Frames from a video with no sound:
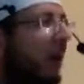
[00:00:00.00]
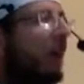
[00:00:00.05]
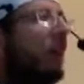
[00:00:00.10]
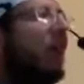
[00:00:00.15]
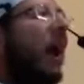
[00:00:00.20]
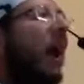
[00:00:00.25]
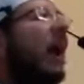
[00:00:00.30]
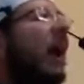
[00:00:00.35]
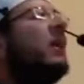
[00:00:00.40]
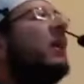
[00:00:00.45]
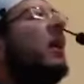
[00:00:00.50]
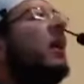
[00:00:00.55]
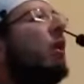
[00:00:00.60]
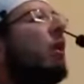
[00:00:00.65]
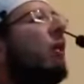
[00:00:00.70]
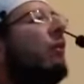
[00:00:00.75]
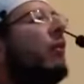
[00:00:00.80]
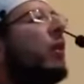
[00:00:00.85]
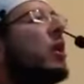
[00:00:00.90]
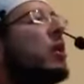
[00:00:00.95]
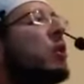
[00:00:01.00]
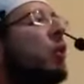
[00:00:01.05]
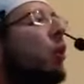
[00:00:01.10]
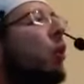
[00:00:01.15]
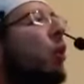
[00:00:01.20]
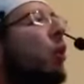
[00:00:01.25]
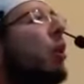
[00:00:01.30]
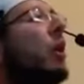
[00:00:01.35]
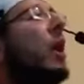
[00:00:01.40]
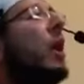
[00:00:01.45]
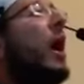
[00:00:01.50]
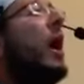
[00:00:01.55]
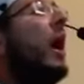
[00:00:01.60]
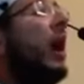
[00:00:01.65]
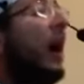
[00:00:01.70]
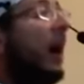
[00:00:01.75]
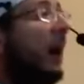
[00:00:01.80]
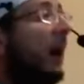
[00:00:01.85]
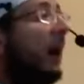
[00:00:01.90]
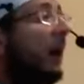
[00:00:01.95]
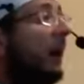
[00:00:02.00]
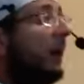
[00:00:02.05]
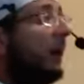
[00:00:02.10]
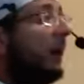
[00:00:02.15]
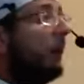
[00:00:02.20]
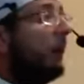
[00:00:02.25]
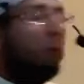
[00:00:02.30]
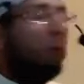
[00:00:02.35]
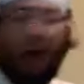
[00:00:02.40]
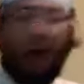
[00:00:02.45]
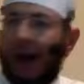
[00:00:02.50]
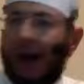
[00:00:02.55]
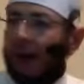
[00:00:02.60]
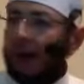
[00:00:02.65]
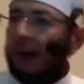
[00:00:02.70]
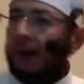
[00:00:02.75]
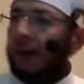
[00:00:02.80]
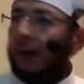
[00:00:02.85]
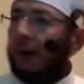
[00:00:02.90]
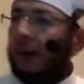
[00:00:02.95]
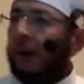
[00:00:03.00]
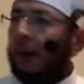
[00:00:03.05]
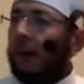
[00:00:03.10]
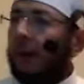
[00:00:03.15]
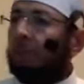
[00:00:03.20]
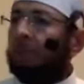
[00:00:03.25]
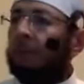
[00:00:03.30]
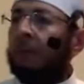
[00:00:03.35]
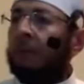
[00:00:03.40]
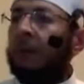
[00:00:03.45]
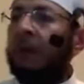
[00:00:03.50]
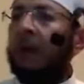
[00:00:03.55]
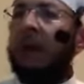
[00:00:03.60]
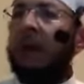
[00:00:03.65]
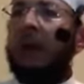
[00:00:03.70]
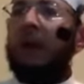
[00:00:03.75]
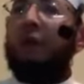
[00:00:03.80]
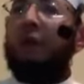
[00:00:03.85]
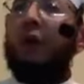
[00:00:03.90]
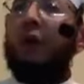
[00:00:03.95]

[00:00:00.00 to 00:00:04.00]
the hadith of Rasulullah. Why? if